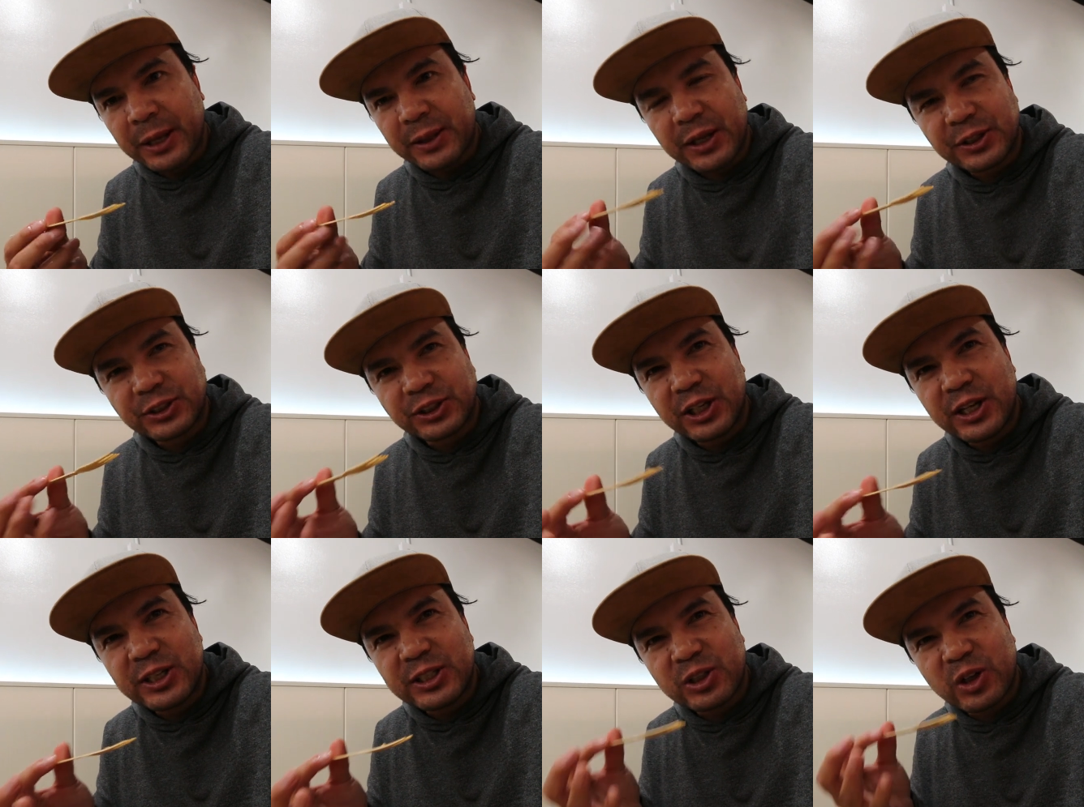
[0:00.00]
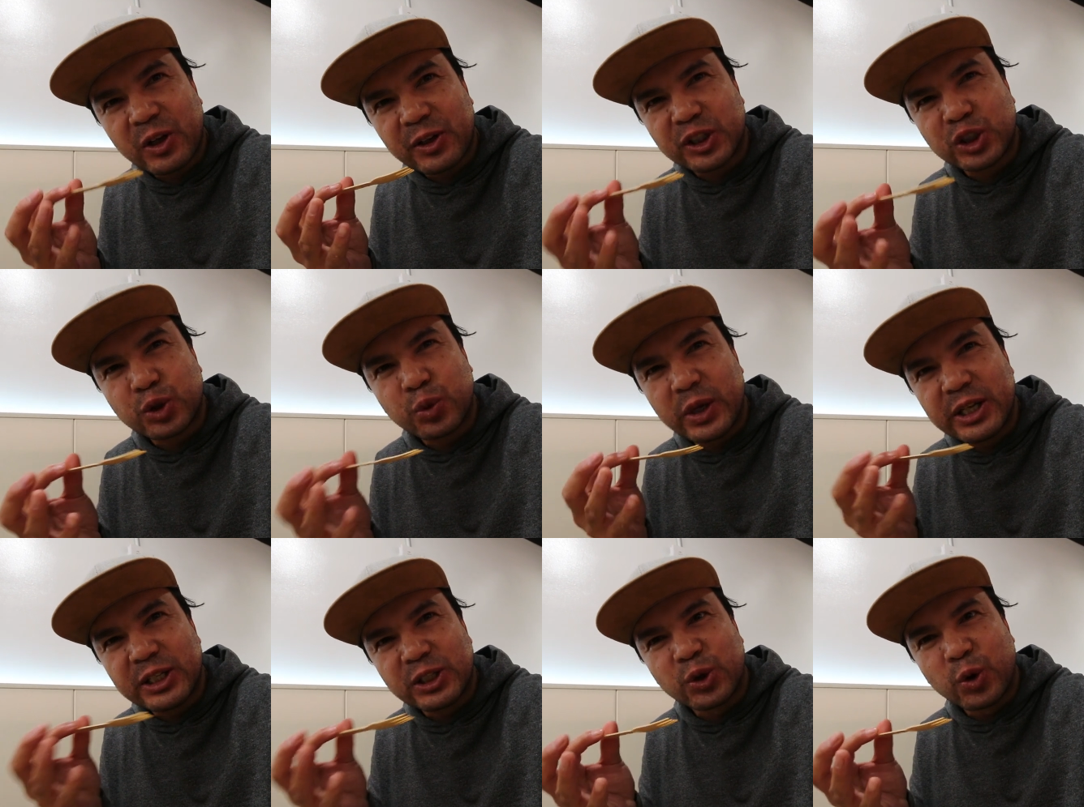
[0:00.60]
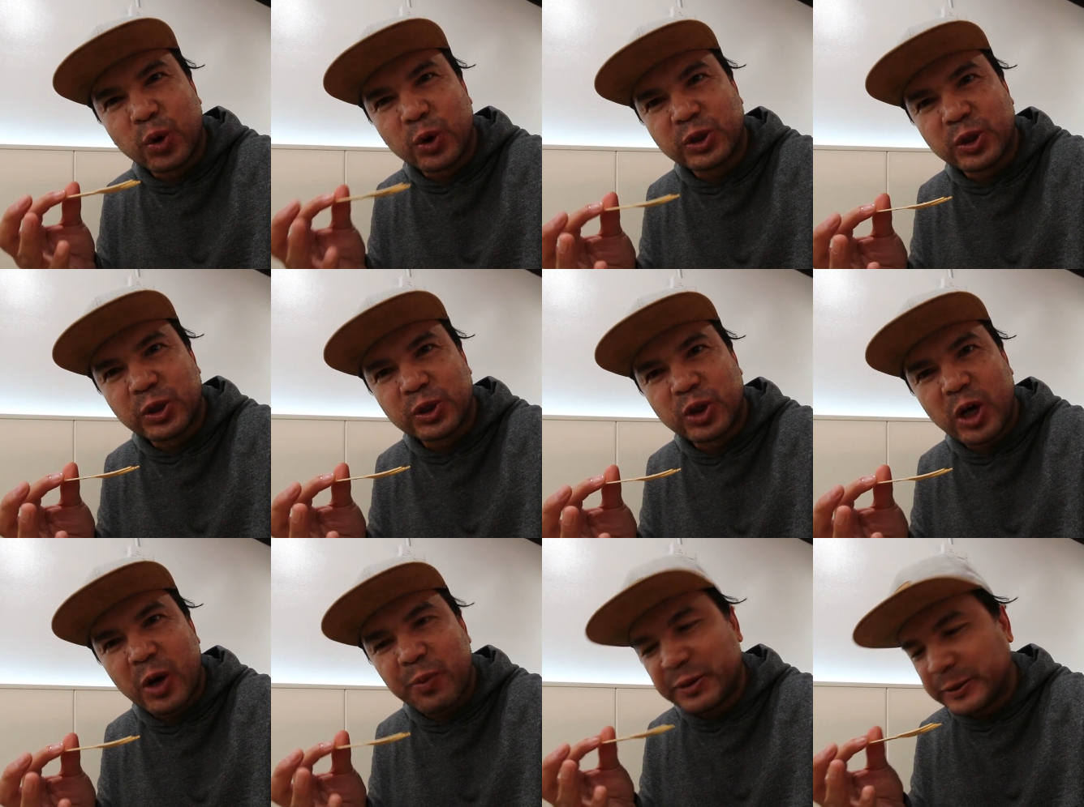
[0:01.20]
that cheese is like a sweet sauce
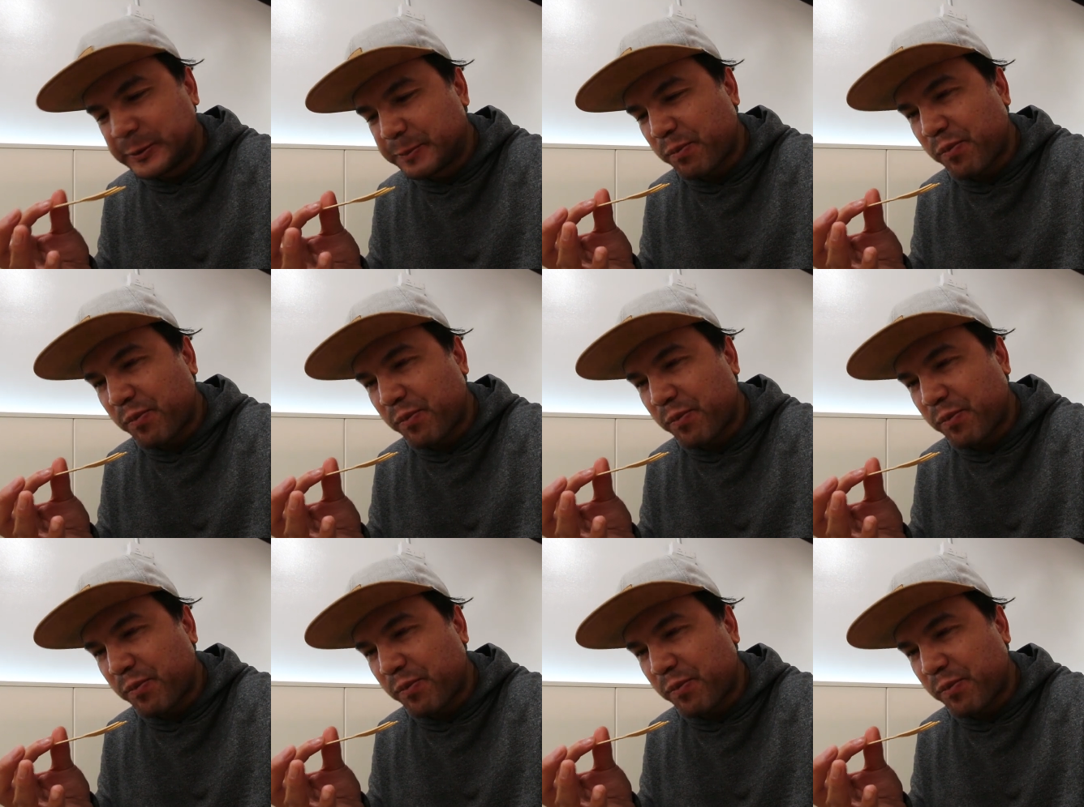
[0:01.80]
on top